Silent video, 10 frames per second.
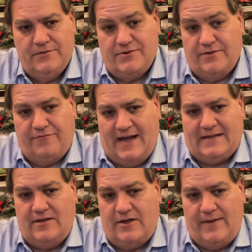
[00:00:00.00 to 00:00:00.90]
So the
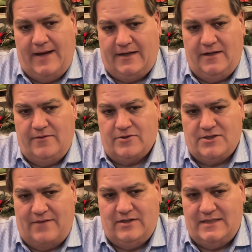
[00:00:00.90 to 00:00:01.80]
fact that you add another
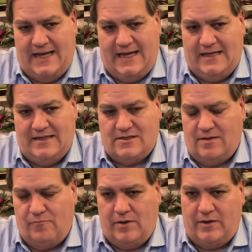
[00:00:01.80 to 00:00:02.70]
7 days
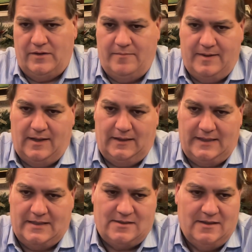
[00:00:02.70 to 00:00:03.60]
somewhere in the Middle
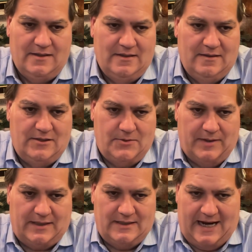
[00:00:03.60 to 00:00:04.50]
East to a
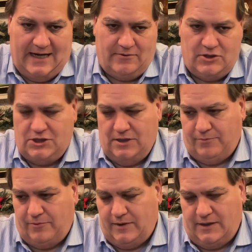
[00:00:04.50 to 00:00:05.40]
container ship
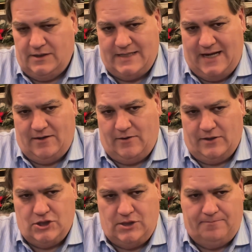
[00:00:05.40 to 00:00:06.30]
or
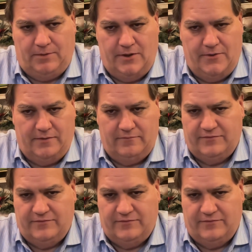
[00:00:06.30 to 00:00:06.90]
a shipload of